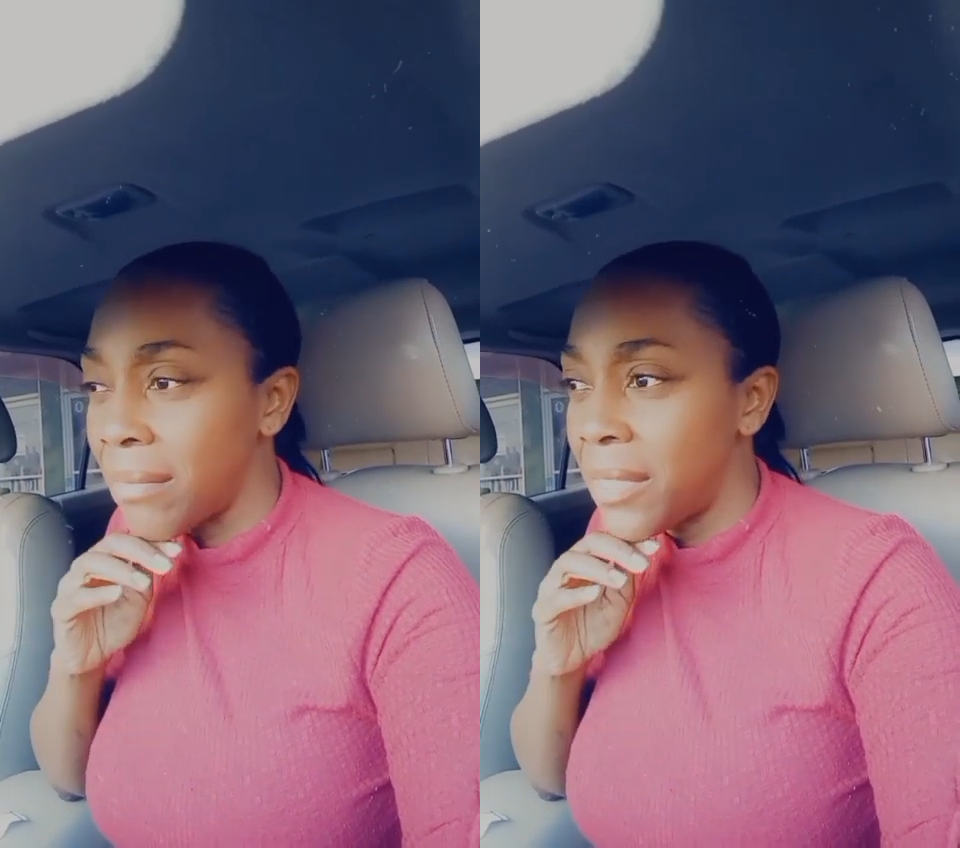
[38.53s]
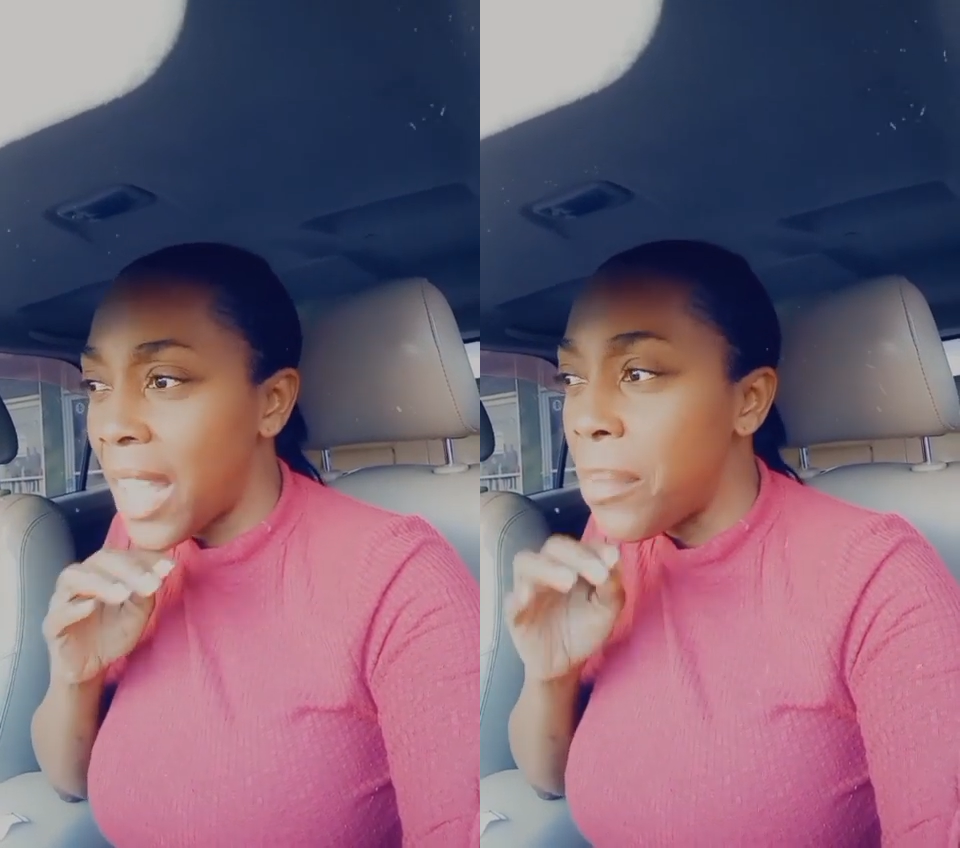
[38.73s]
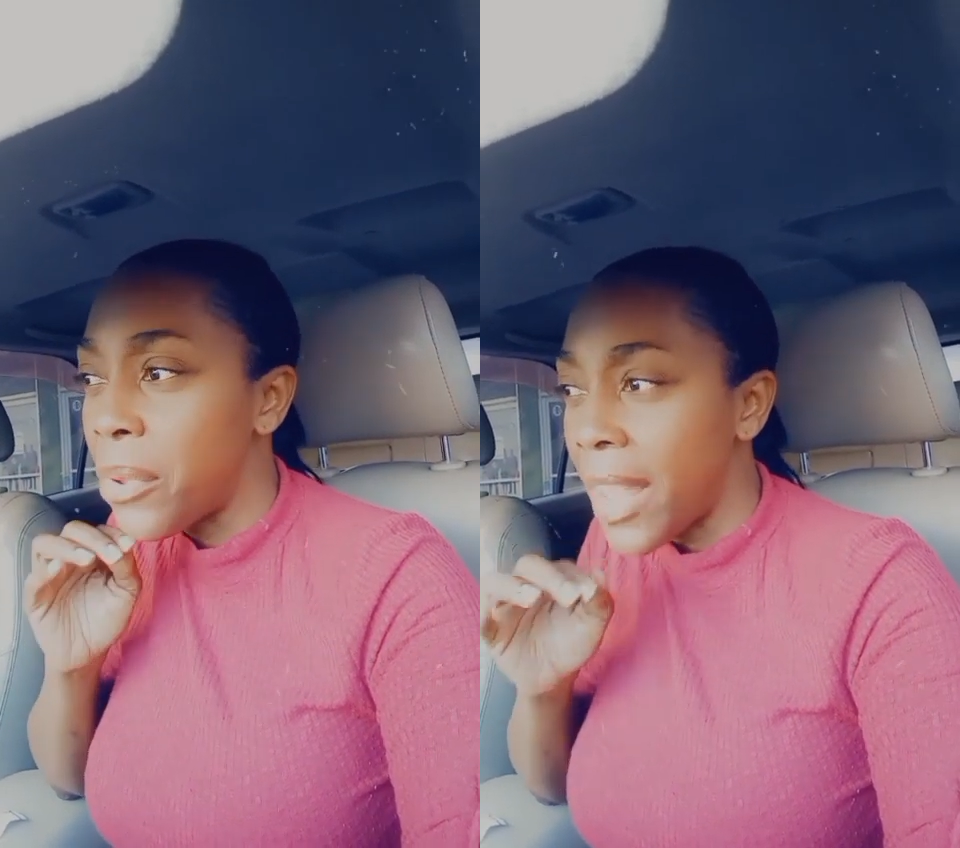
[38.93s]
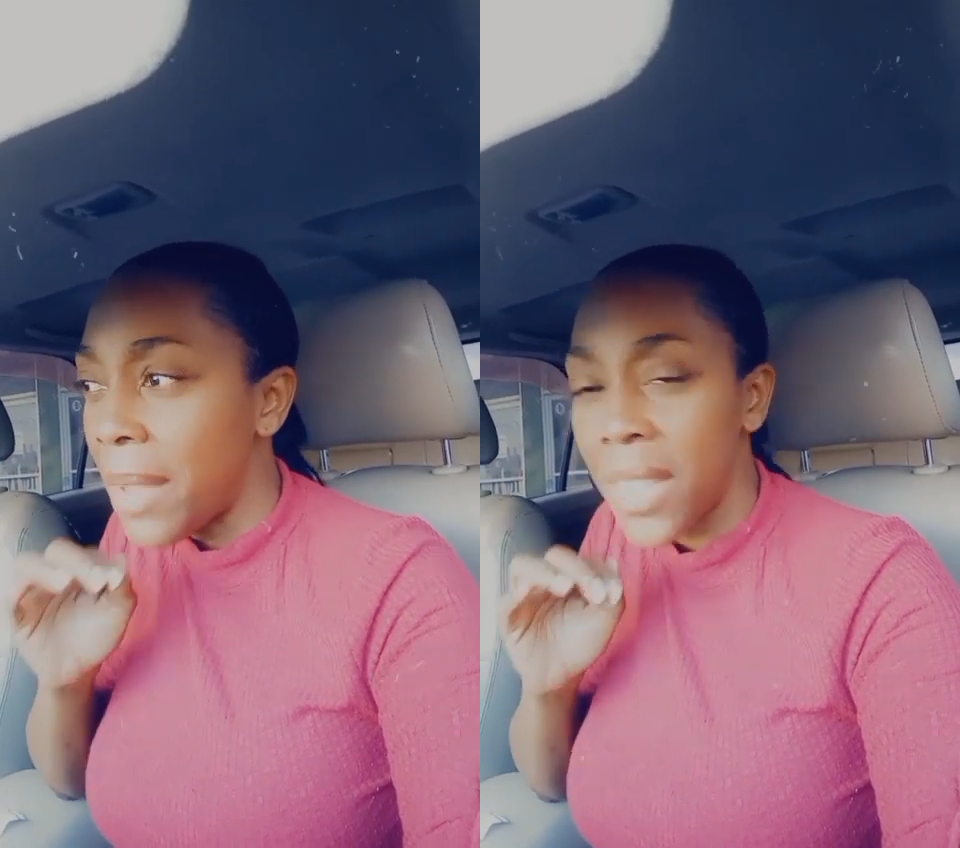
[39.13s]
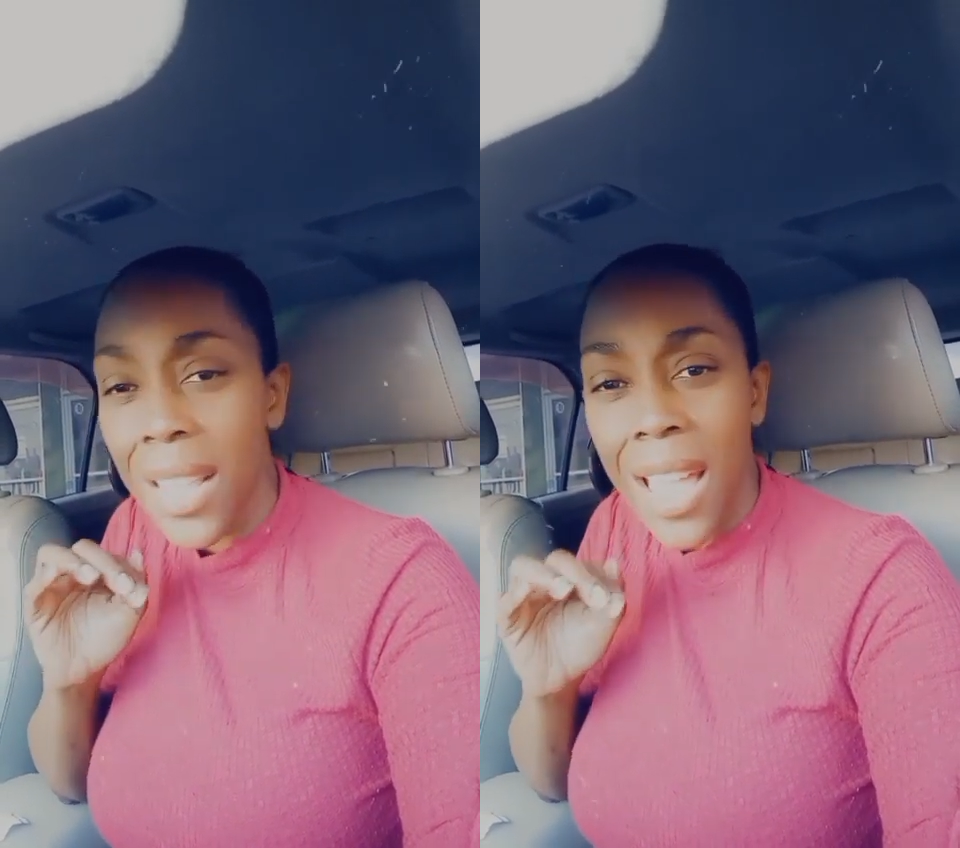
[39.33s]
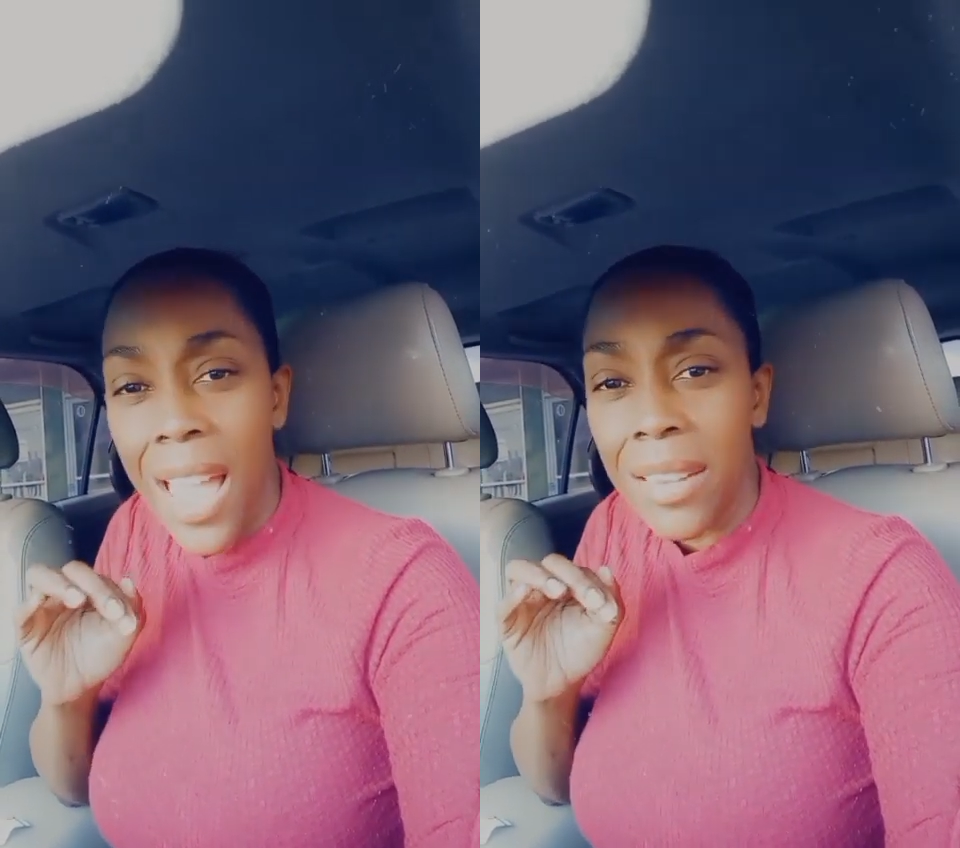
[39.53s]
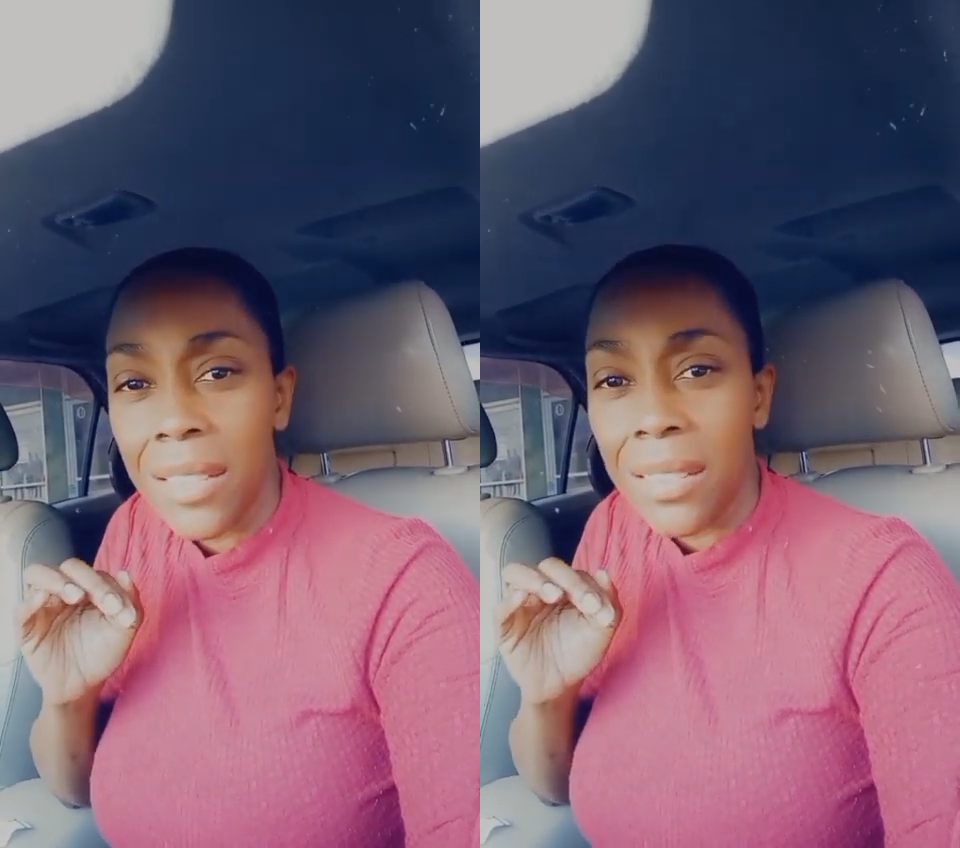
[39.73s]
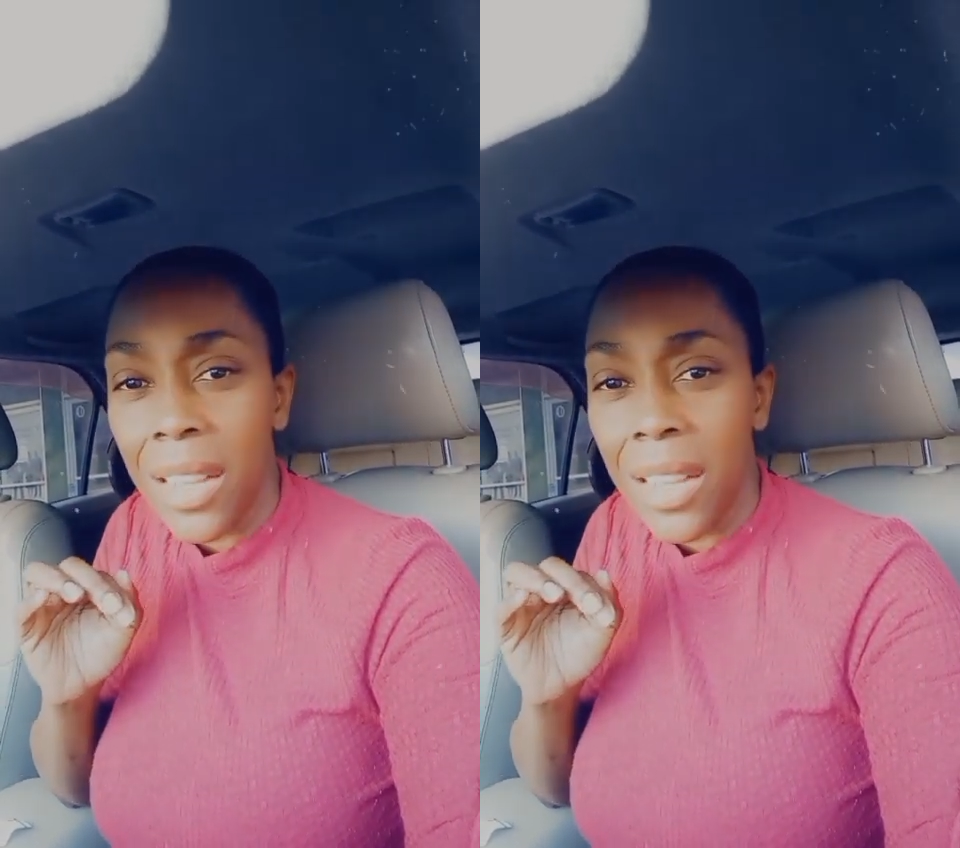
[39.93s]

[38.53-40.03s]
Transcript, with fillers: Them do them thing, guys.